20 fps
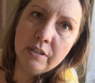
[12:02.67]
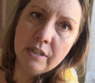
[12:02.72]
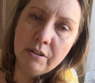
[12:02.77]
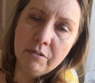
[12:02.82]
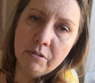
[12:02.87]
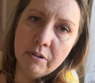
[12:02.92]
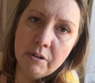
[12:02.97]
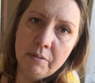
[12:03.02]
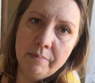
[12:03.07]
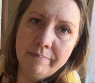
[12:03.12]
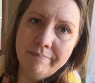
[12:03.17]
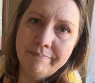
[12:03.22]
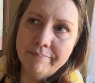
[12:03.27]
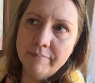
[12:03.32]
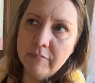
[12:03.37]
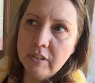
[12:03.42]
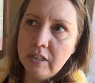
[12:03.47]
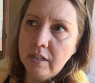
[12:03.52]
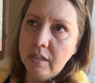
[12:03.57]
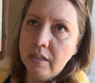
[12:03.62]

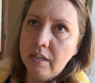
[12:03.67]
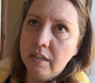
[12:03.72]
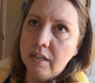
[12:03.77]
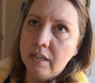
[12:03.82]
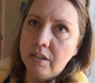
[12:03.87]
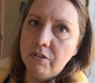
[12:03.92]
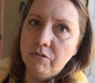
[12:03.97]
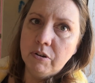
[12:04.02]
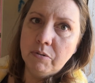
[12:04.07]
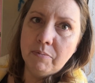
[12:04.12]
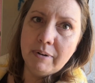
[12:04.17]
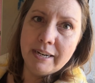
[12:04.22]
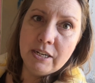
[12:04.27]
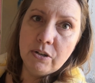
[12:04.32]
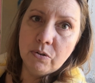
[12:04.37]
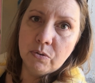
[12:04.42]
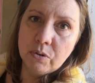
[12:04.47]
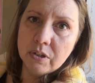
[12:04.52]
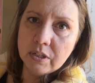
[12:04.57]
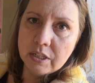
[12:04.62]
entryway
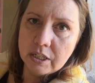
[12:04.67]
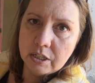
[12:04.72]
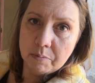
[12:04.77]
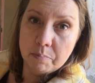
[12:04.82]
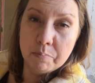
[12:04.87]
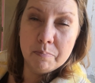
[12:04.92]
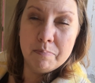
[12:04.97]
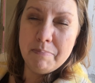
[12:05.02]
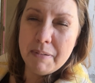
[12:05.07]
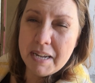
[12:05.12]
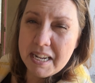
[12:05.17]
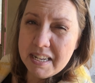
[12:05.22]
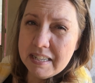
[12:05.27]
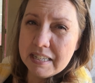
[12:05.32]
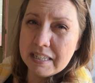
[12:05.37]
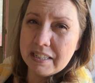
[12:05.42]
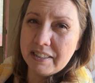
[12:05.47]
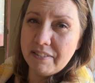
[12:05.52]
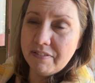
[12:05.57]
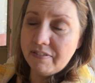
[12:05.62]
doors that are
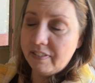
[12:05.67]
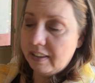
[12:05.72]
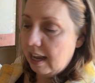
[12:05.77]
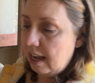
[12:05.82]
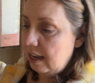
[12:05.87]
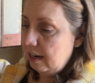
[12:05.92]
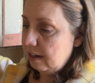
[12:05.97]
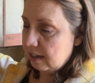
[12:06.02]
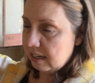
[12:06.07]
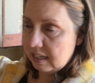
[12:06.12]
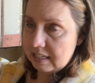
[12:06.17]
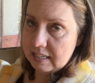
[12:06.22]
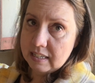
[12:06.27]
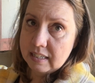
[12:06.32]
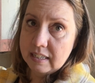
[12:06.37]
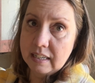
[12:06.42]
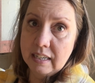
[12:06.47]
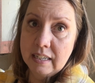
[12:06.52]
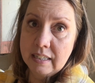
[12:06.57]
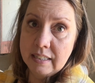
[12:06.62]
basically flat as
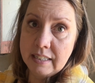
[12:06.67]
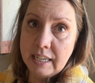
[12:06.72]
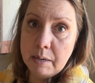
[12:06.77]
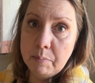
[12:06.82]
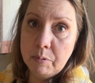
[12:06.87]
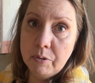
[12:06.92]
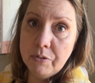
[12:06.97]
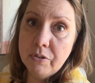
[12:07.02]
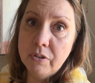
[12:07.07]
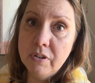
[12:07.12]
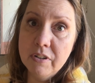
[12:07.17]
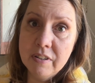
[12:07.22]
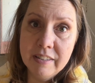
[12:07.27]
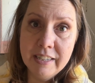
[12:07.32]
a table source.